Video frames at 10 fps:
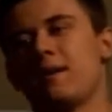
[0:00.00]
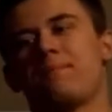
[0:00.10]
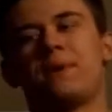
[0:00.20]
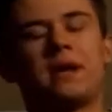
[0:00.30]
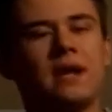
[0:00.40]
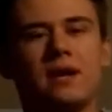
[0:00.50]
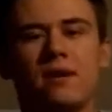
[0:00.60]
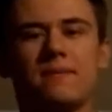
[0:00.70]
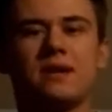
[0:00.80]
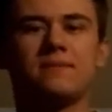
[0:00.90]
But anyway,
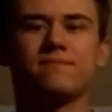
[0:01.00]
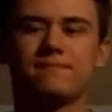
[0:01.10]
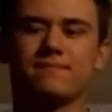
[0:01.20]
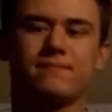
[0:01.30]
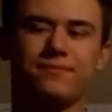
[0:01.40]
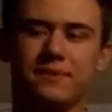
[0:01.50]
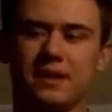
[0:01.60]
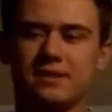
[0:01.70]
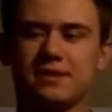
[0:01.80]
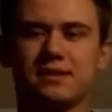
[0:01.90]
I mean,
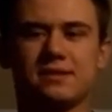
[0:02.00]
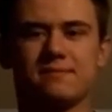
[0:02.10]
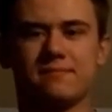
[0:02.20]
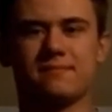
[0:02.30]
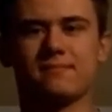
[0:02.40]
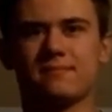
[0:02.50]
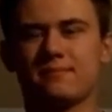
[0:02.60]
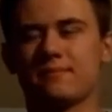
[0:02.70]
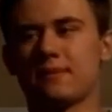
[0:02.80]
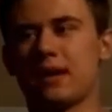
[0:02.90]
it's just,
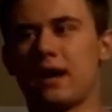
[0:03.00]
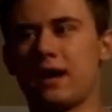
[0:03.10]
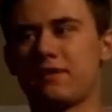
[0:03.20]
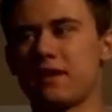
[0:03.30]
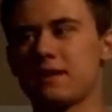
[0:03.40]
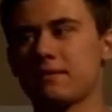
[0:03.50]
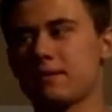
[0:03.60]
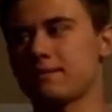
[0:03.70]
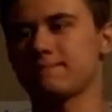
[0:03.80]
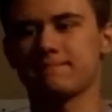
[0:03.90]
I think,